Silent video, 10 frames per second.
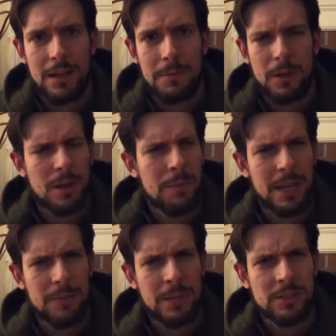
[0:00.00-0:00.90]
Or I may
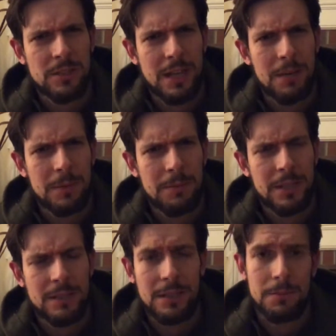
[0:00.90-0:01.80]
have mentioned that, maybe I
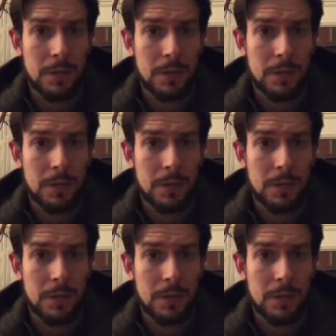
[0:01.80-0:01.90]
didn't.